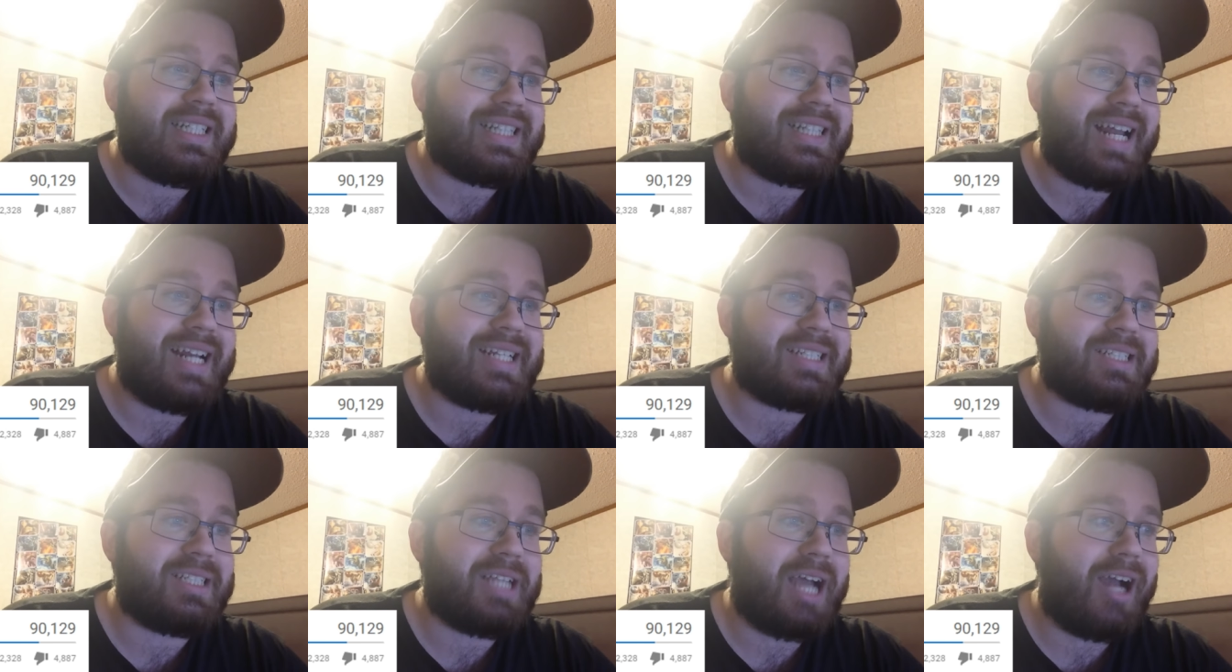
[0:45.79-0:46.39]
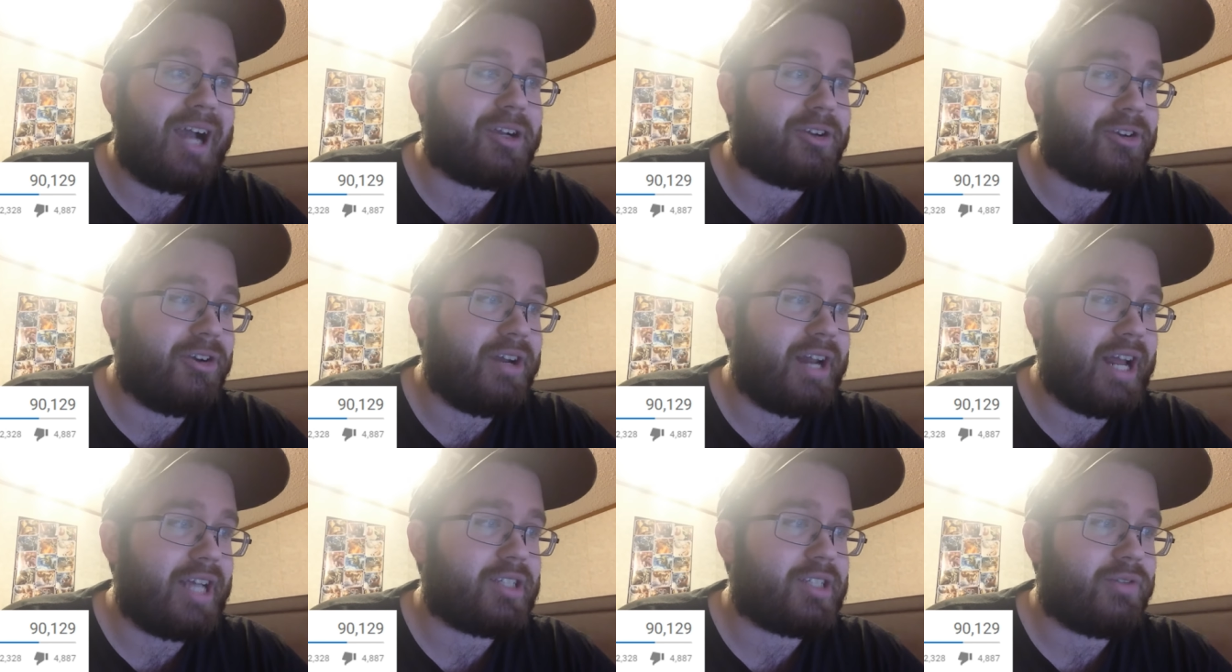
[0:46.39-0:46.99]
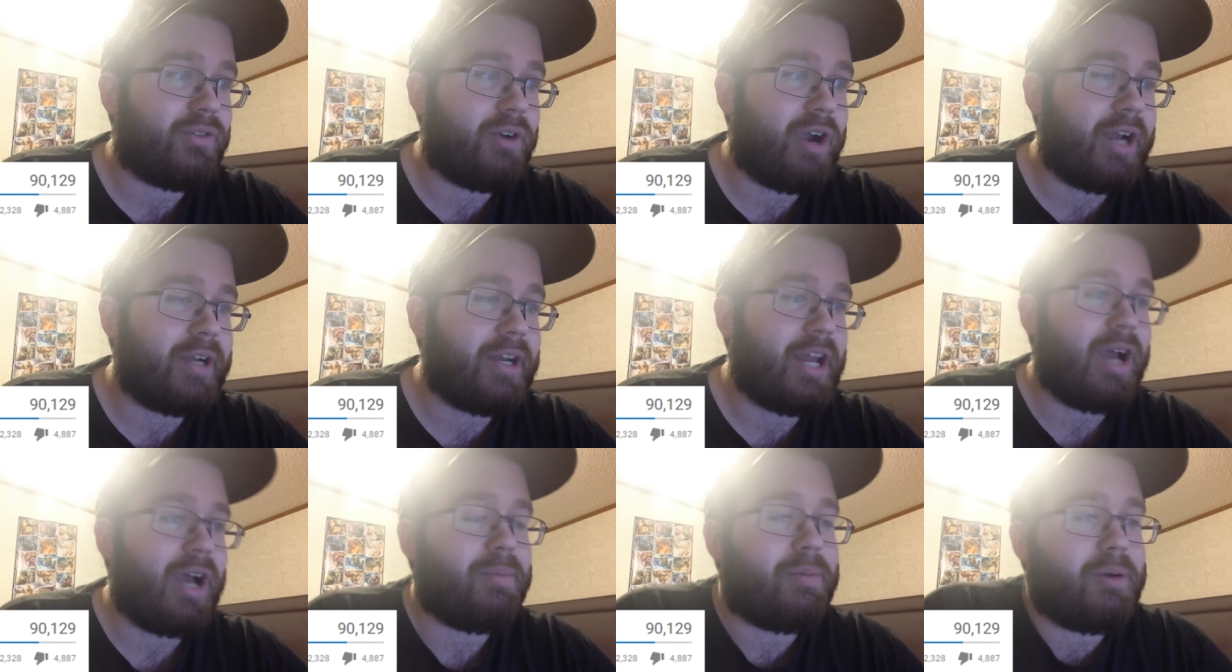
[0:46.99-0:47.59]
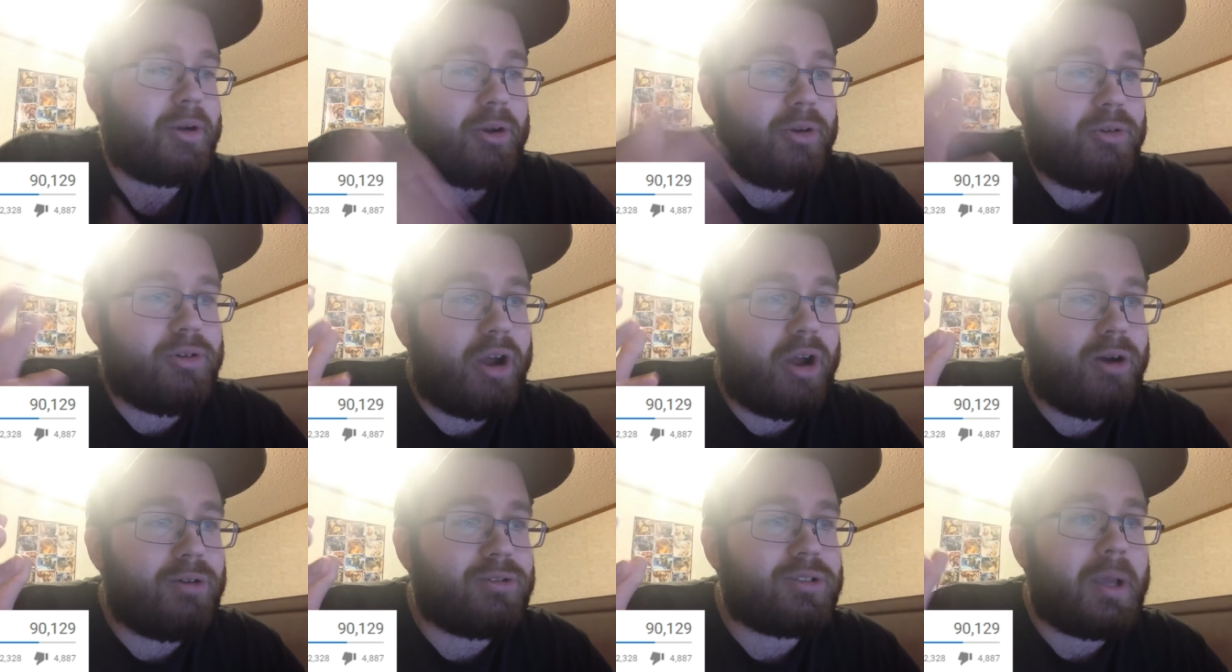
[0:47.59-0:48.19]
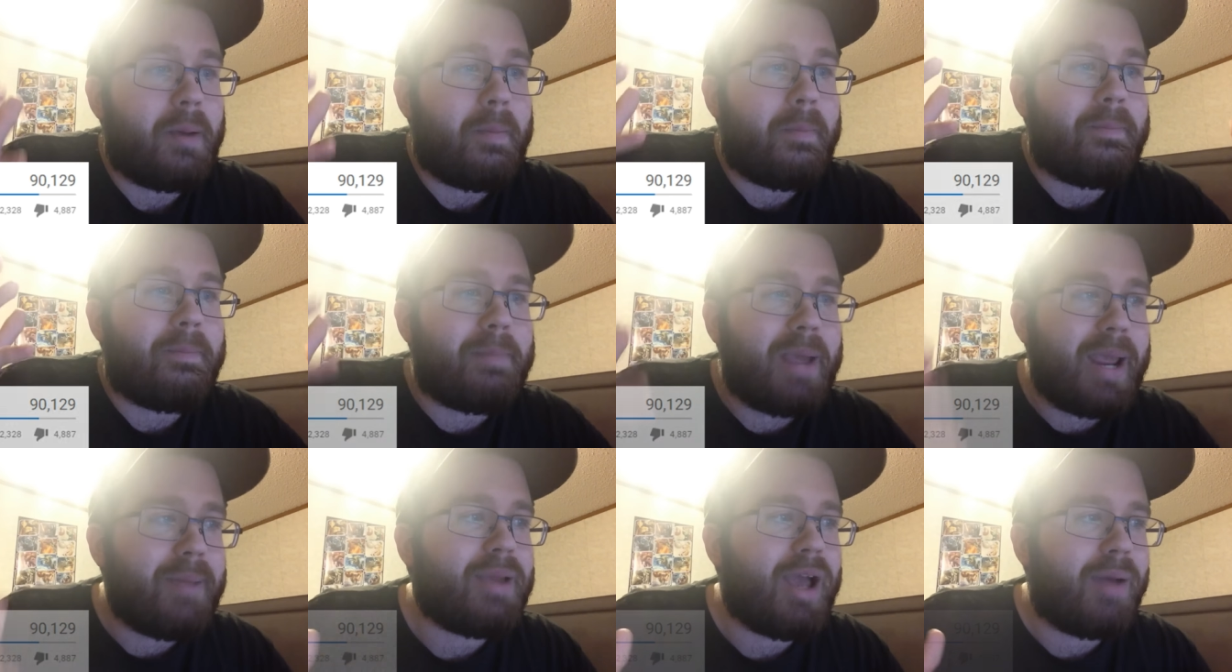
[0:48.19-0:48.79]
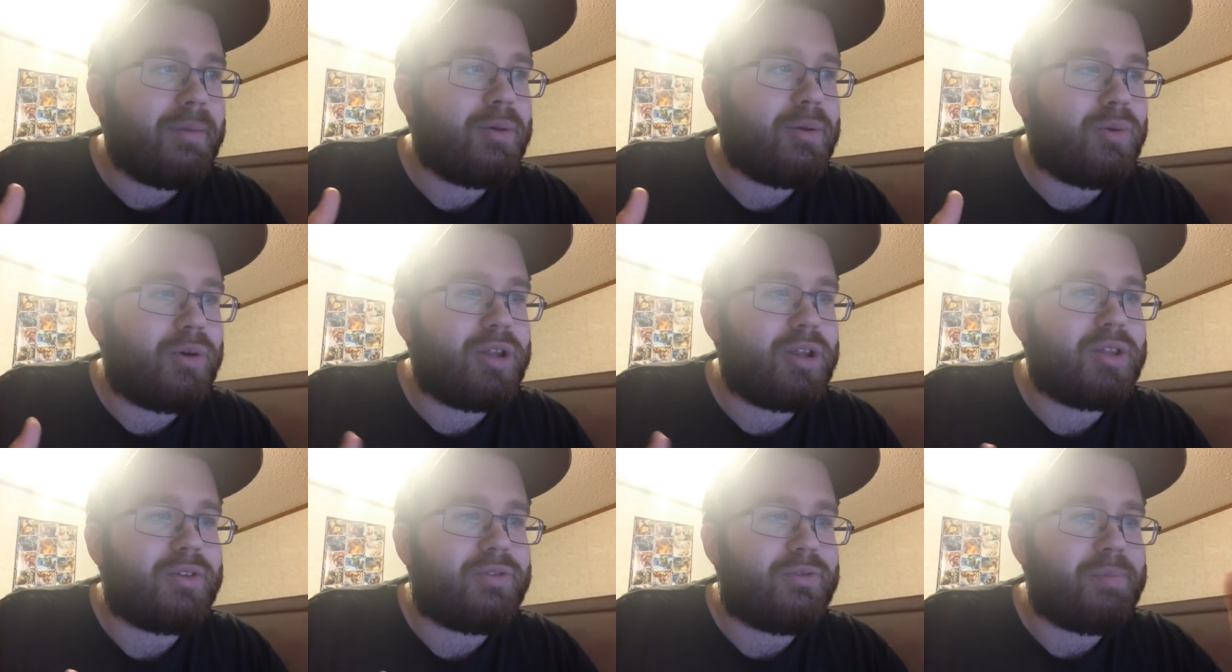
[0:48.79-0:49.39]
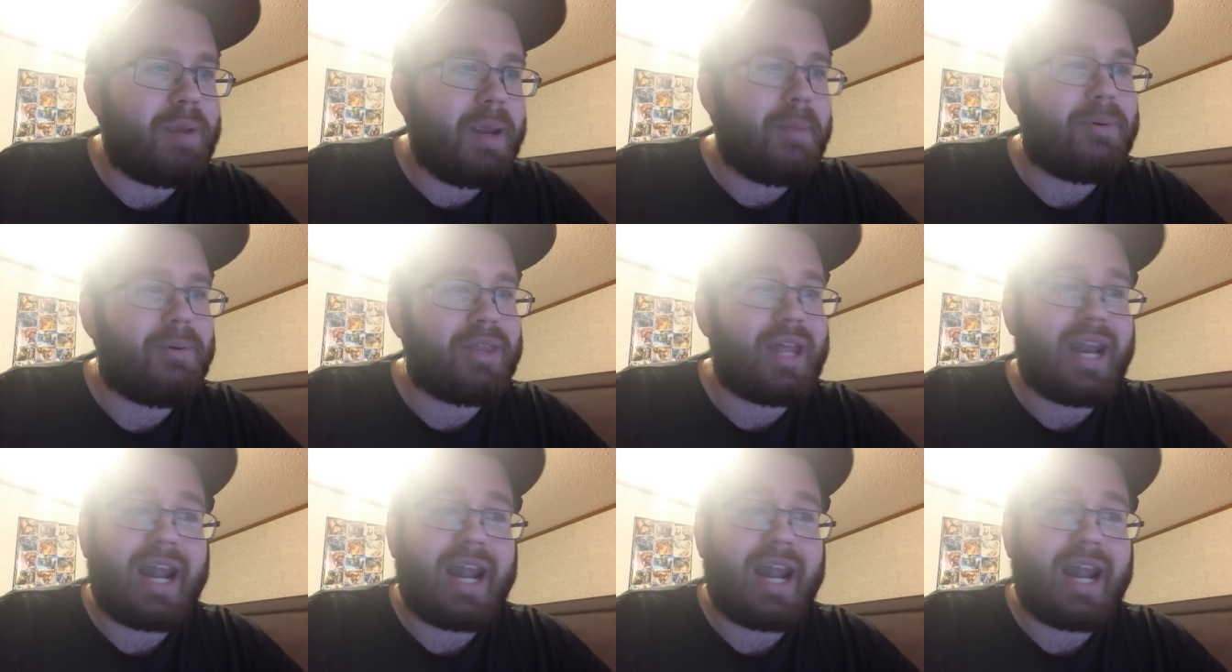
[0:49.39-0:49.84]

That is not good as of right now, but who knows? Maybe I'll be one of the people